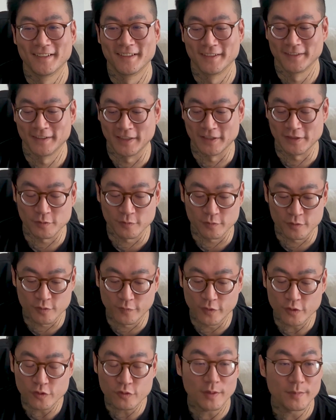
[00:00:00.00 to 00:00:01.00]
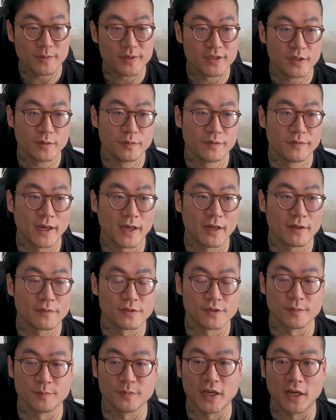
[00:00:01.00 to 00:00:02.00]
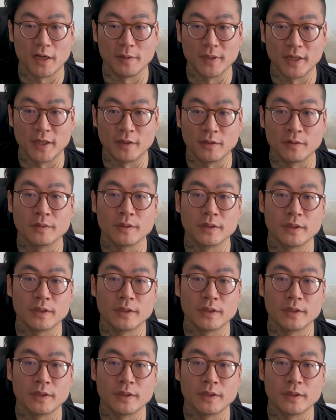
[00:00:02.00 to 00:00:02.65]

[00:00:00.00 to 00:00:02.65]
Yeah, so Virtual IBC we've had for some time now.